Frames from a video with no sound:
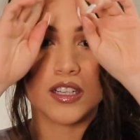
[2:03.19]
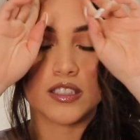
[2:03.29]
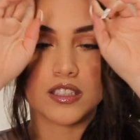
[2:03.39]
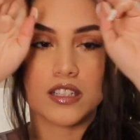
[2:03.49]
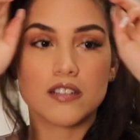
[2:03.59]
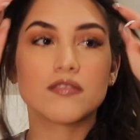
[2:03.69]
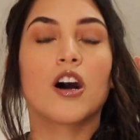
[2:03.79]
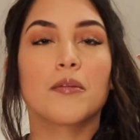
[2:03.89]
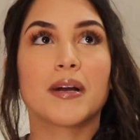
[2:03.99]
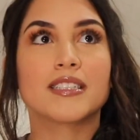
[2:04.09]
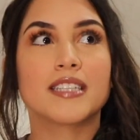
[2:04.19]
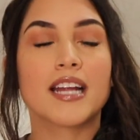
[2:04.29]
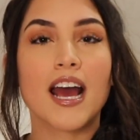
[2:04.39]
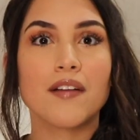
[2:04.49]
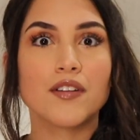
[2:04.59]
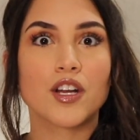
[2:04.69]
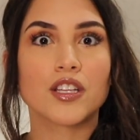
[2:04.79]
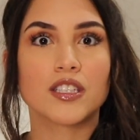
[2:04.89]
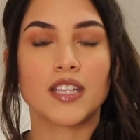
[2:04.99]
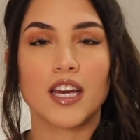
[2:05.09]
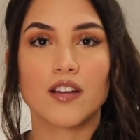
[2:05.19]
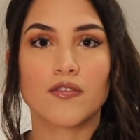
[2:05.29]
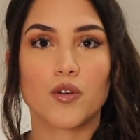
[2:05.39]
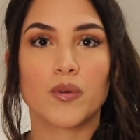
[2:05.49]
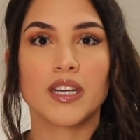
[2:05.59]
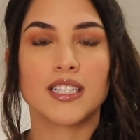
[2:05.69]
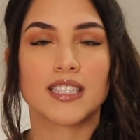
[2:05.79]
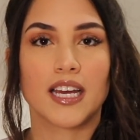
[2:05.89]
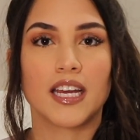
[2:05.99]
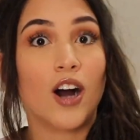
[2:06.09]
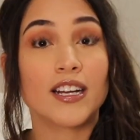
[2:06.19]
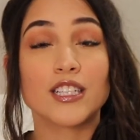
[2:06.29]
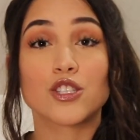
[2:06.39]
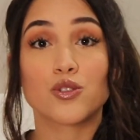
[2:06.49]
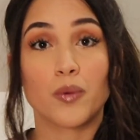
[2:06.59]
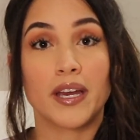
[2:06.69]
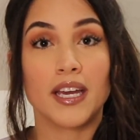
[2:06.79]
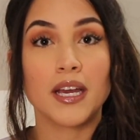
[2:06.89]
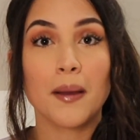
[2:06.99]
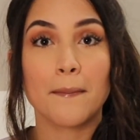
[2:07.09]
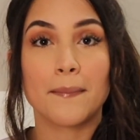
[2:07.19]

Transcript: and stuff. I did have another thing for when he's laying on his swing,